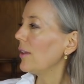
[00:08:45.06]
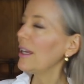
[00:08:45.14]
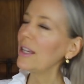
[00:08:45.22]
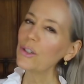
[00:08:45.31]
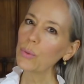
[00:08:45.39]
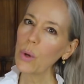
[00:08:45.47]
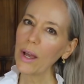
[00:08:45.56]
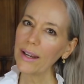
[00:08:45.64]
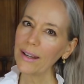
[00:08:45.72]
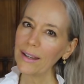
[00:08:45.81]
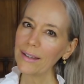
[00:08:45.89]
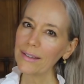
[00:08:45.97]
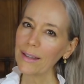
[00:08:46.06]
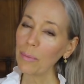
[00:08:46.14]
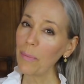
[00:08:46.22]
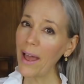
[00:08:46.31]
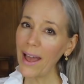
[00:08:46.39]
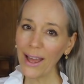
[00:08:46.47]
Each one is a
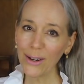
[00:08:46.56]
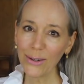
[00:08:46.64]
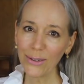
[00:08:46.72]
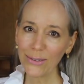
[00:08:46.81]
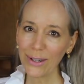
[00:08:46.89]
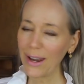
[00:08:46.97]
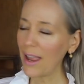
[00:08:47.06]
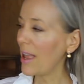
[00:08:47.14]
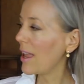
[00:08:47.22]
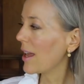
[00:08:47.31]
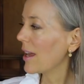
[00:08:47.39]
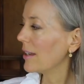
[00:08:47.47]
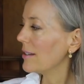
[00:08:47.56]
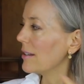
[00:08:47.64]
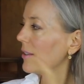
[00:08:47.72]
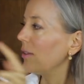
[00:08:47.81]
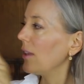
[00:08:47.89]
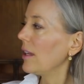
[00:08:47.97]
pattern, and
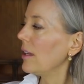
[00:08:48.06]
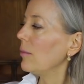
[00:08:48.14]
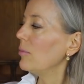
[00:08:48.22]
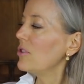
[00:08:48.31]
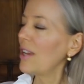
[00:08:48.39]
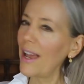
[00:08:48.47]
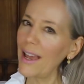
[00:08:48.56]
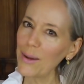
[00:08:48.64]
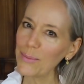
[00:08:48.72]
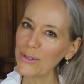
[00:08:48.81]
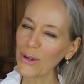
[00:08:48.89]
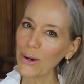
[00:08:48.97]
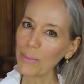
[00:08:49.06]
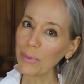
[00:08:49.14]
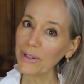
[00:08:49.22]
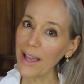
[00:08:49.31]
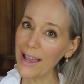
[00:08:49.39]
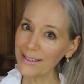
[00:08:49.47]
the tabs are
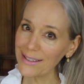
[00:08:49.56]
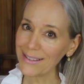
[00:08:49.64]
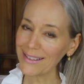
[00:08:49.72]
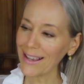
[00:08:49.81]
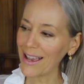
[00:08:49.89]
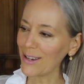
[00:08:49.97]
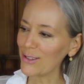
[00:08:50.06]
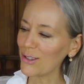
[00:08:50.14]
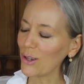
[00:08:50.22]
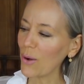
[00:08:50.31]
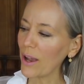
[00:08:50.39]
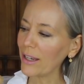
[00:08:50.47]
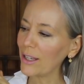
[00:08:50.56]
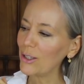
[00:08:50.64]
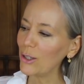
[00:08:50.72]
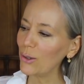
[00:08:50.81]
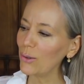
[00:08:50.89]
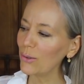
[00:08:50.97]
plasticized, so I
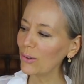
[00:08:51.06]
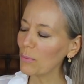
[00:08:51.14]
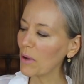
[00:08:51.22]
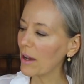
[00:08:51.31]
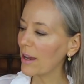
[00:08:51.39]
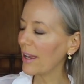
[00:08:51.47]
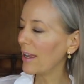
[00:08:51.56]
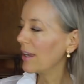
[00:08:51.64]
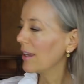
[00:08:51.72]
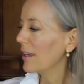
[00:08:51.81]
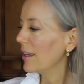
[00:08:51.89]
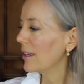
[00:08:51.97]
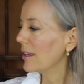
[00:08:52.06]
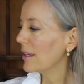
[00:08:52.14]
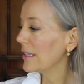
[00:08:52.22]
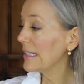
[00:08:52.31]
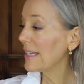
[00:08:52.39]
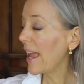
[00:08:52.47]
can use my
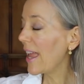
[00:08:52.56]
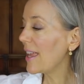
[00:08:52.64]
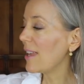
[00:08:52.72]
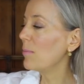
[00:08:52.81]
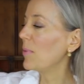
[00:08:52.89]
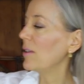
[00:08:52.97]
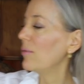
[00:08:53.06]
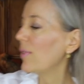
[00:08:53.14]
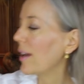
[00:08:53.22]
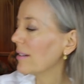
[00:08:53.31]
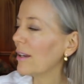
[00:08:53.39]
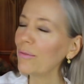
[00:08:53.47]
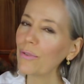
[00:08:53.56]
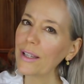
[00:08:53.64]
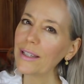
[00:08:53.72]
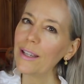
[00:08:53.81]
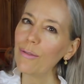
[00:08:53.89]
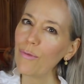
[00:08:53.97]
tape. In fact, I
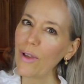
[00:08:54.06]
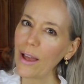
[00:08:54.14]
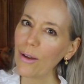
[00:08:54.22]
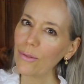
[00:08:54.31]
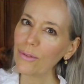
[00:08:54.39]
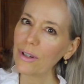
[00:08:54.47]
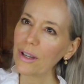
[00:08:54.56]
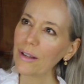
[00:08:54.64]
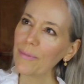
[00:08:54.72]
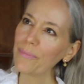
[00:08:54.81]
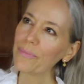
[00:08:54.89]
finally found